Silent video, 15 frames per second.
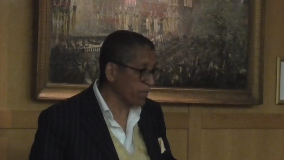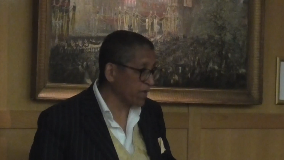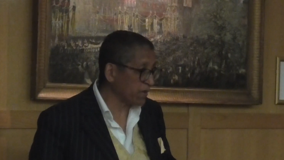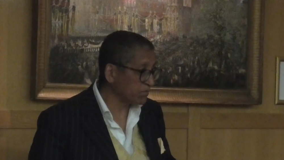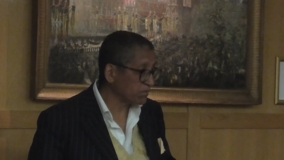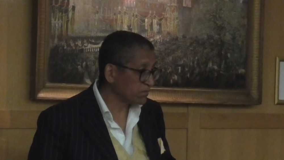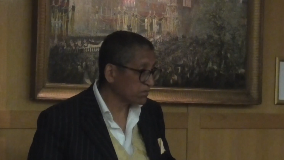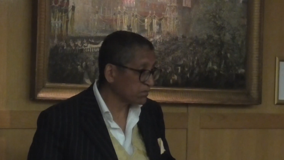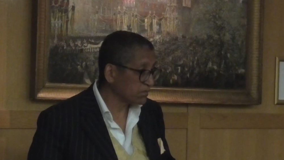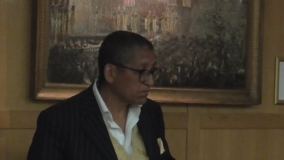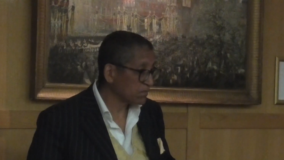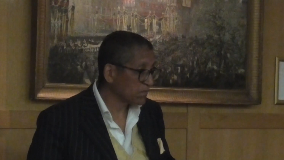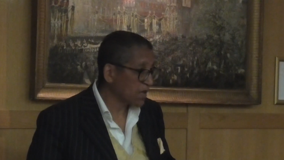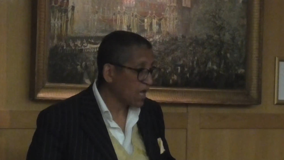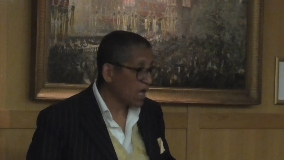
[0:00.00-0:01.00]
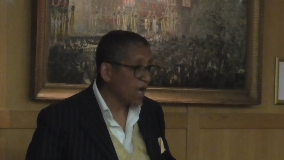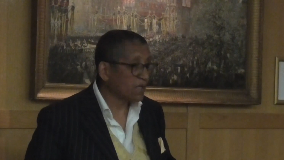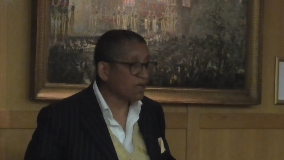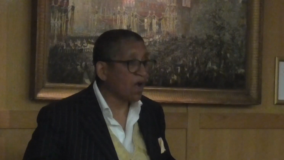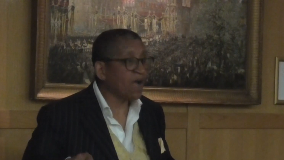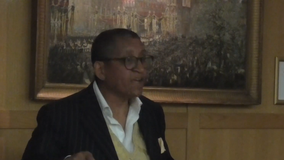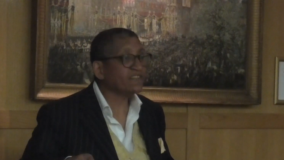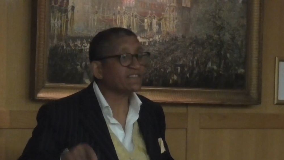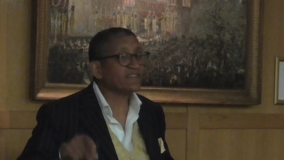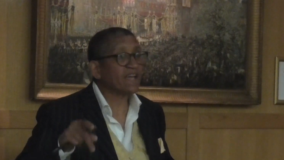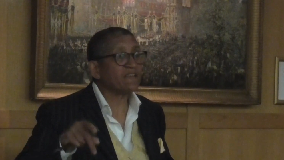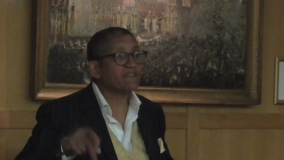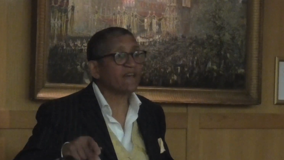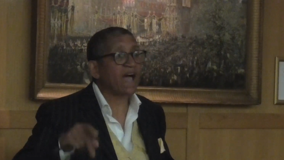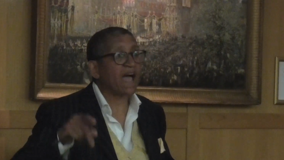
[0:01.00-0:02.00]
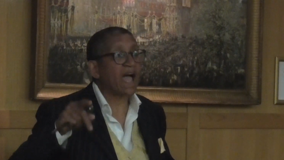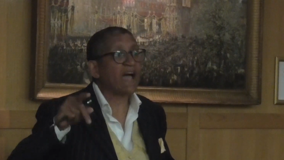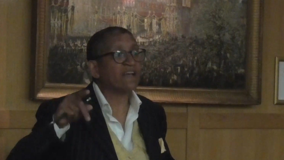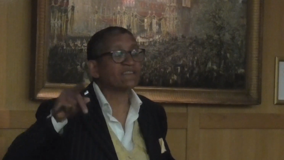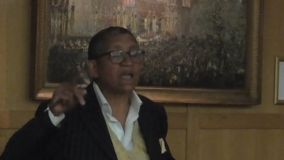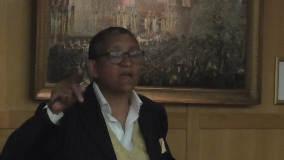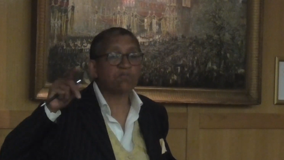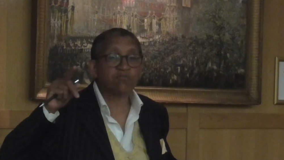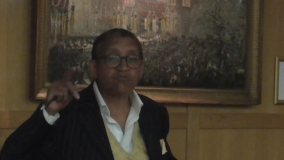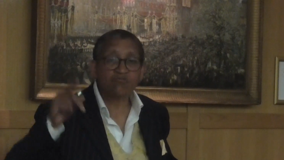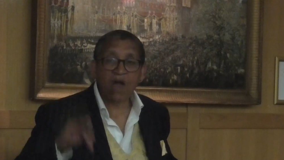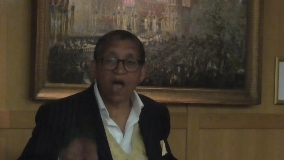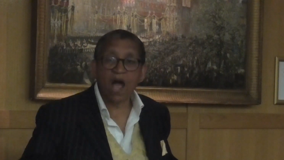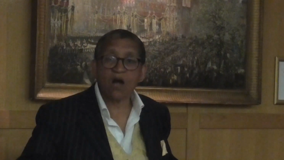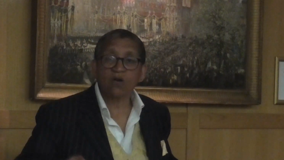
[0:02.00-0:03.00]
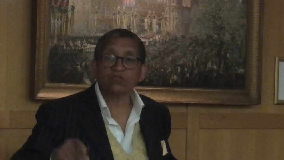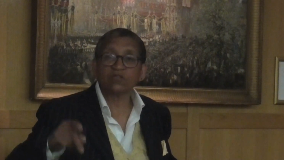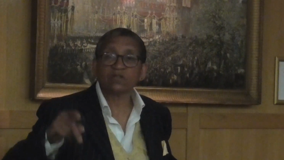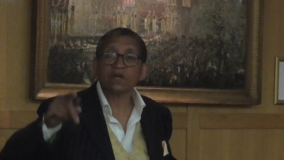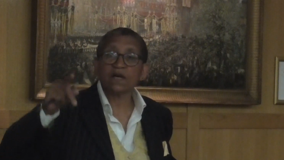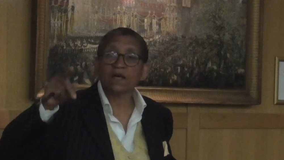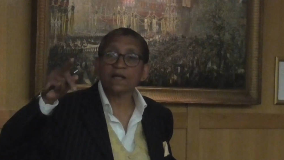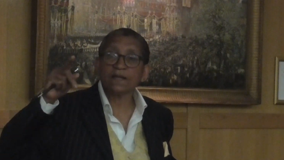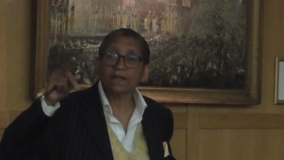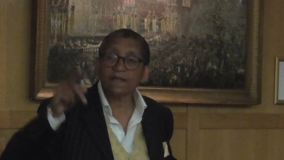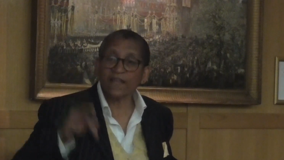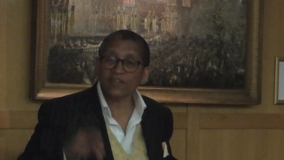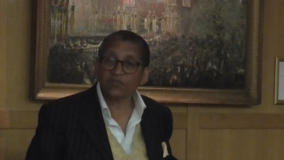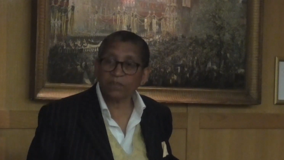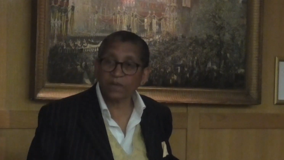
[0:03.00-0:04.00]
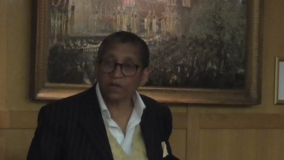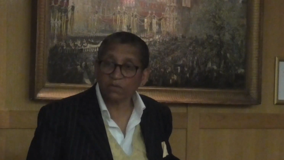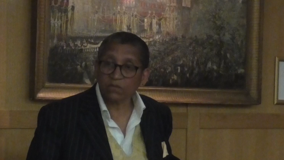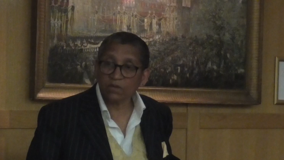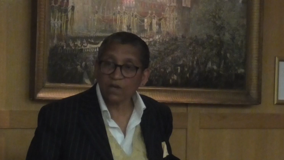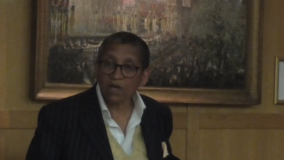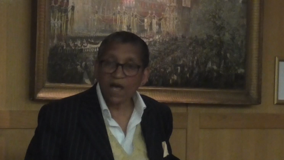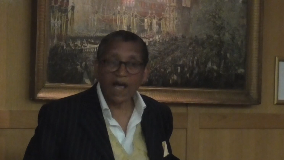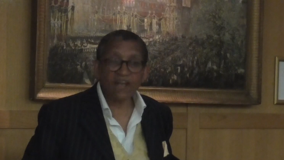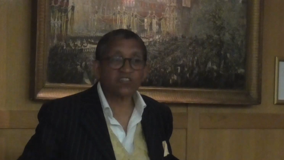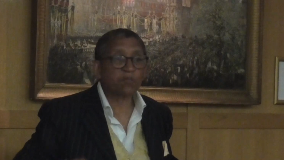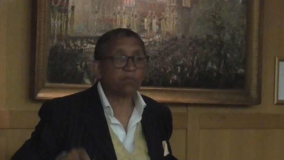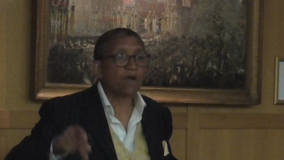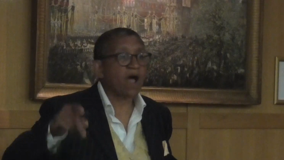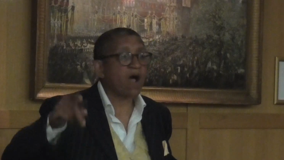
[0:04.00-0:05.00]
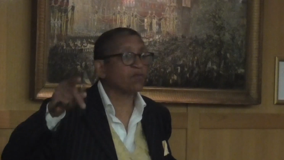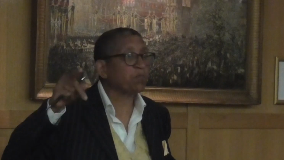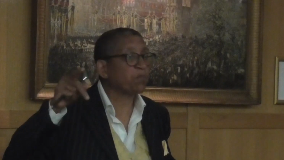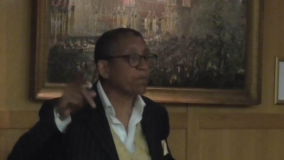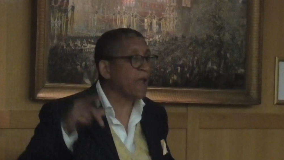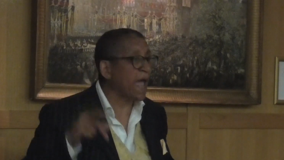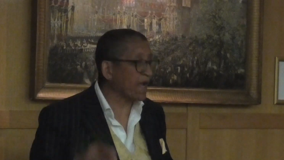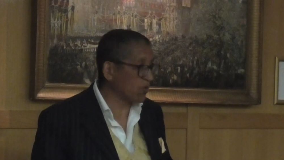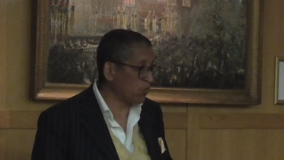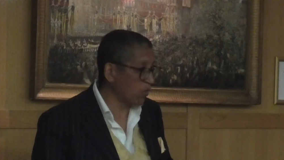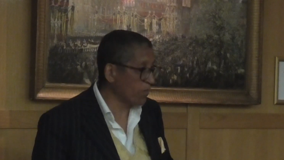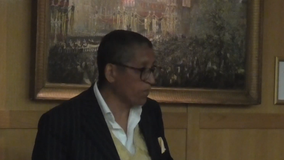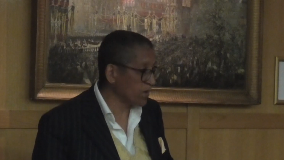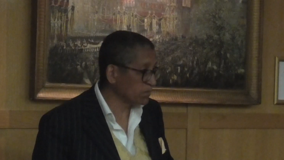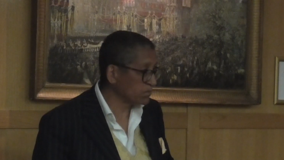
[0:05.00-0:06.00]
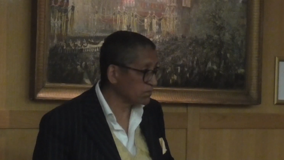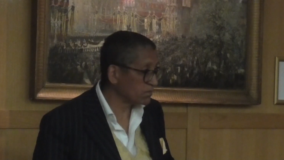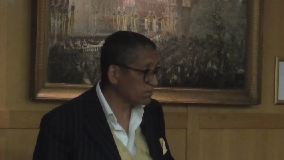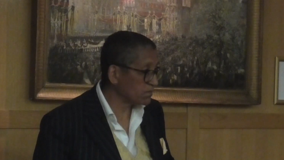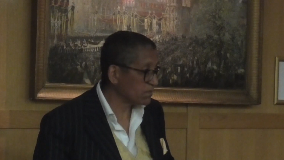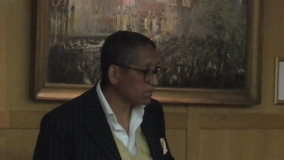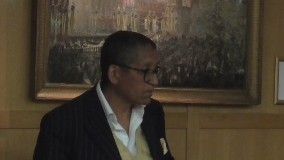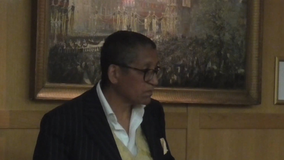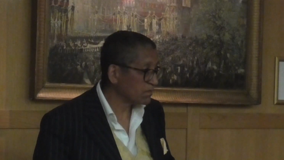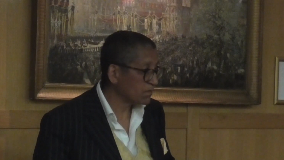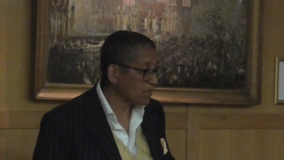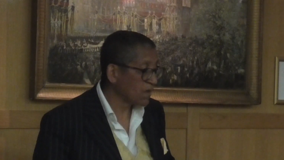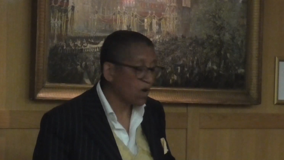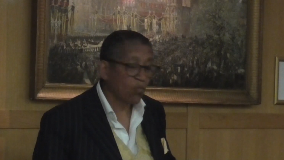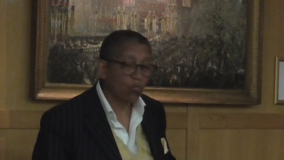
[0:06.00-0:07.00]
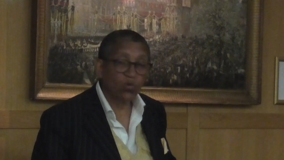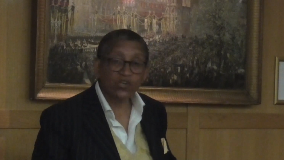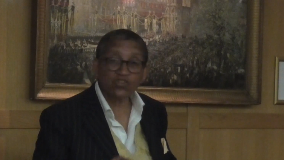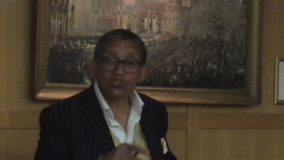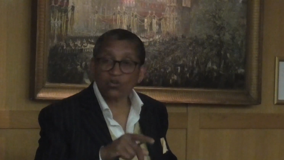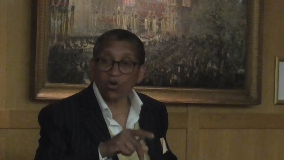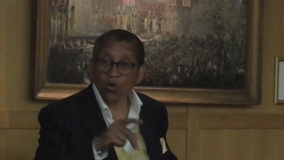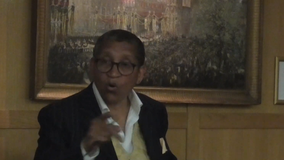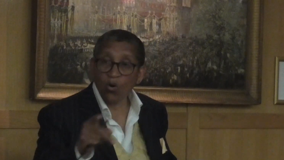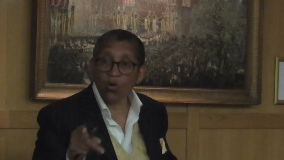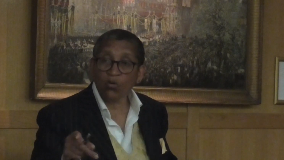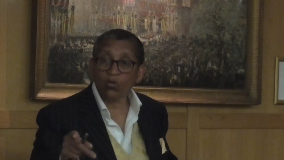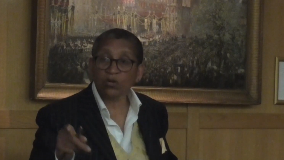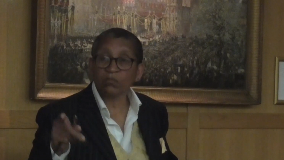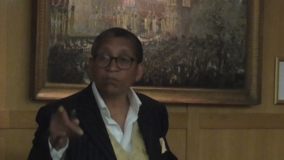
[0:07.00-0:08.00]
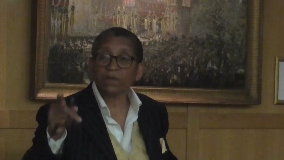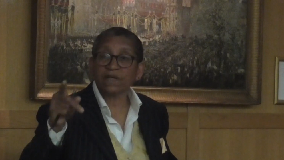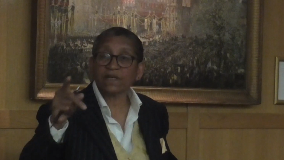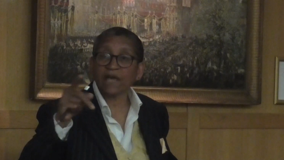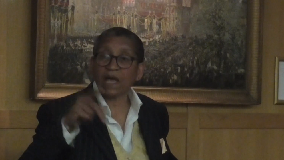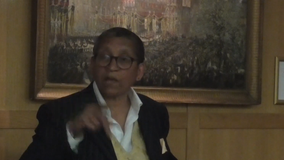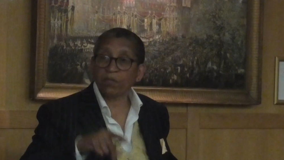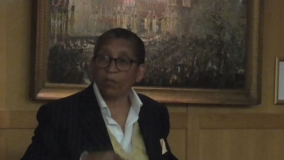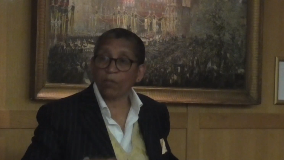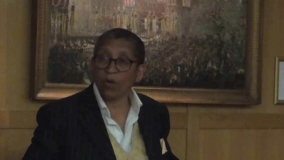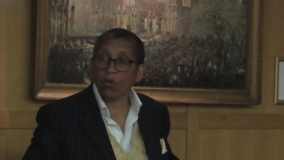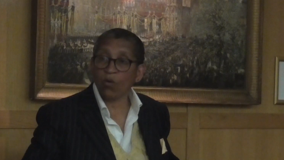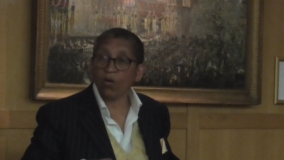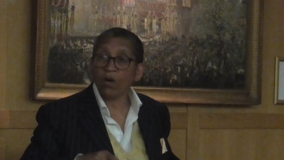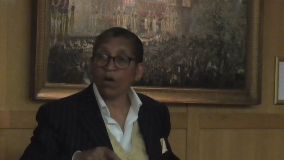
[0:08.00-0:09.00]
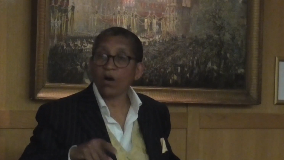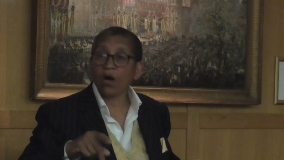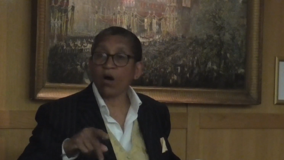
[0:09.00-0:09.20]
women. And I say that as a proud lesbian, as a proud black woman. We should all be capable